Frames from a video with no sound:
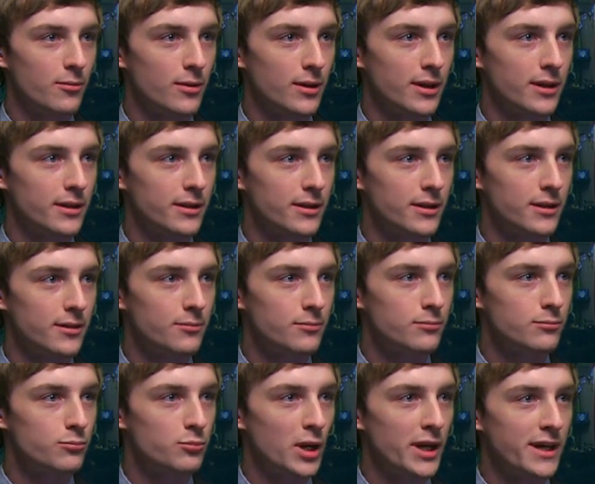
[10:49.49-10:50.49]
We're going to
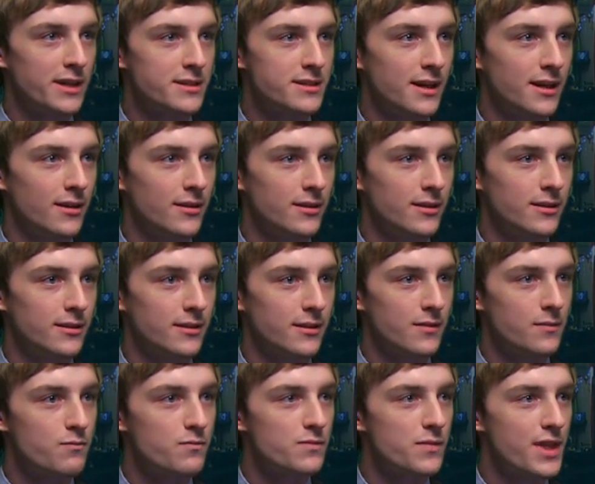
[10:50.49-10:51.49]
break it down on
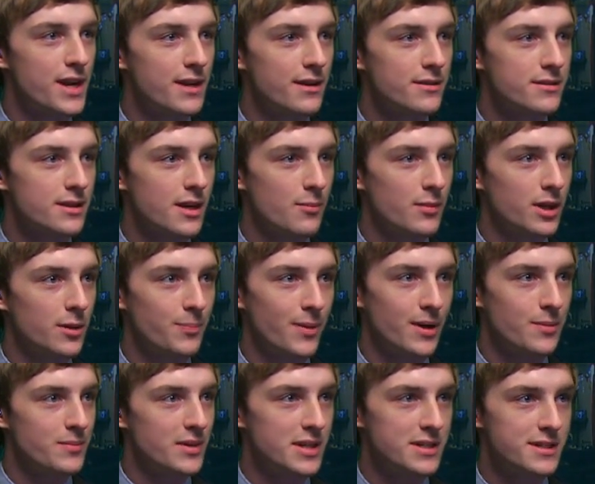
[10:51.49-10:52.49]
things coming up
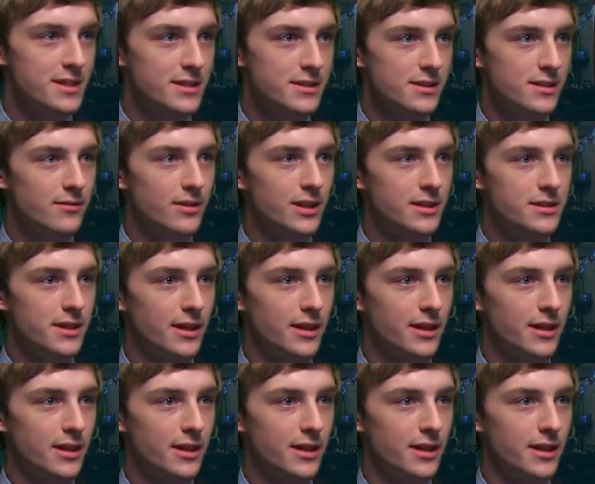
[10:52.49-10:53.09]
on BCTV,